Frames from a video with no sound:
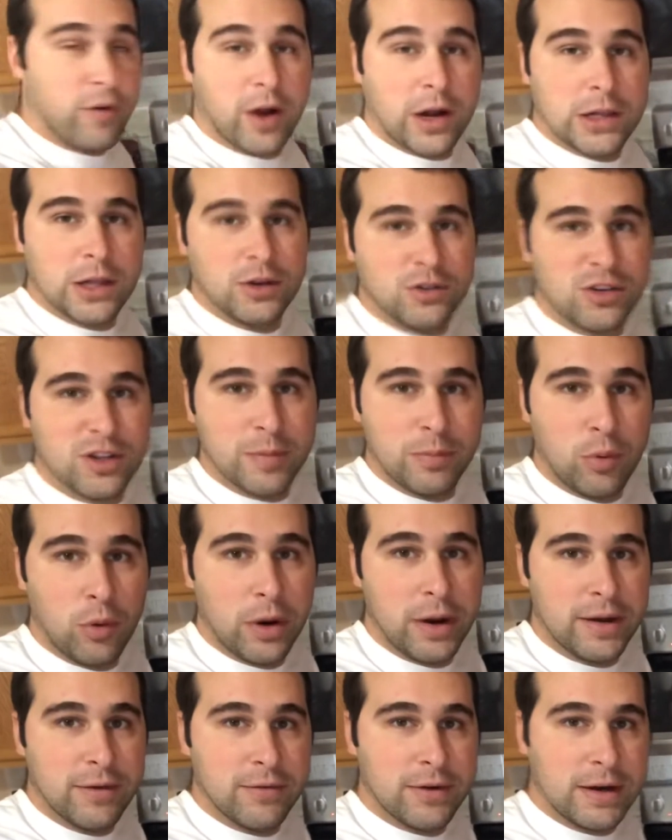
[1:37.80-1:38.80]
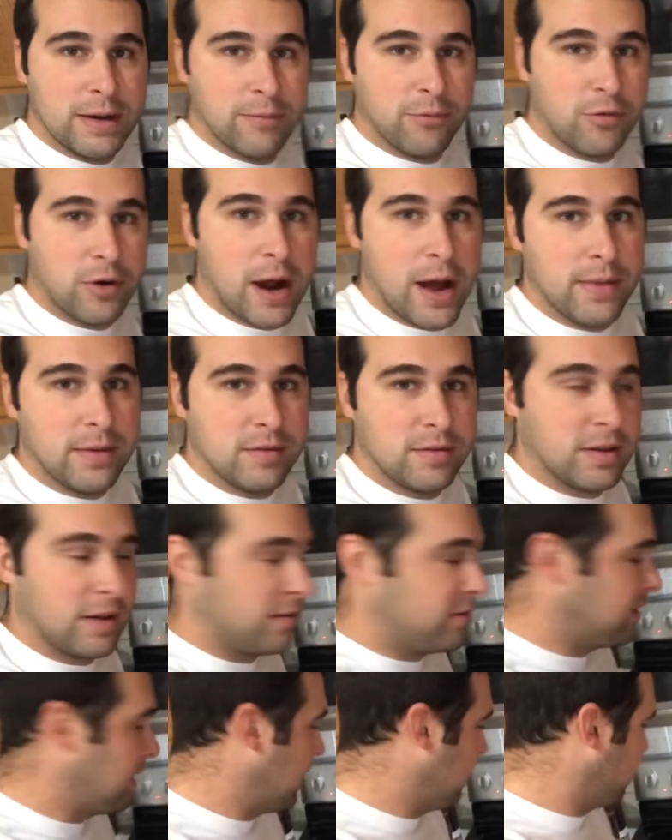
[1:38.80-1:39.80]
very close to the point of frying these
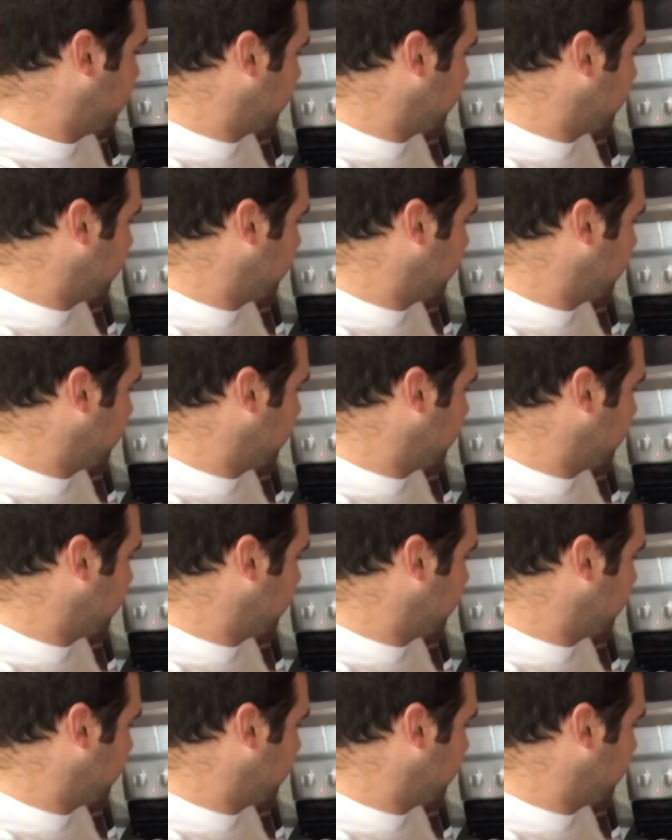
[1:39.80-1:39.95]
things up.